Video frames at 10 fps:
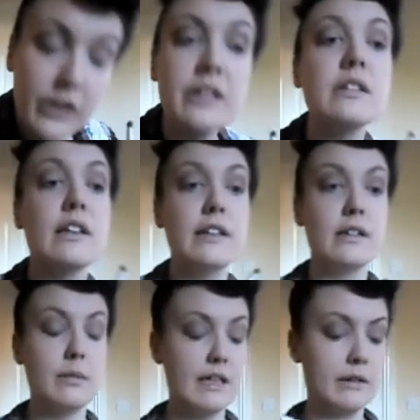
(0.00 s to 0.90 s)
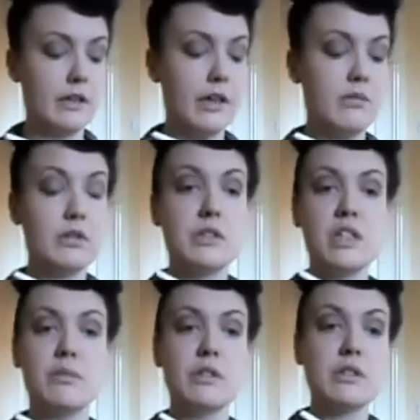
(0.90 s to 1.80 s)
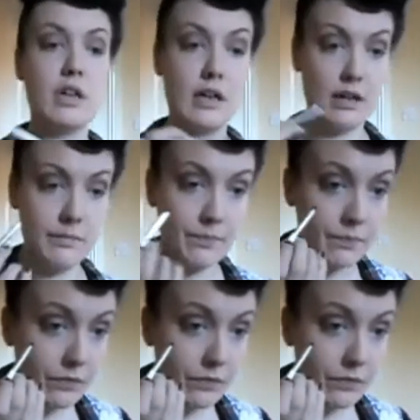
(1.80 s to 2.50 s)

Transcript: Just a little bit, you don't want too much colour.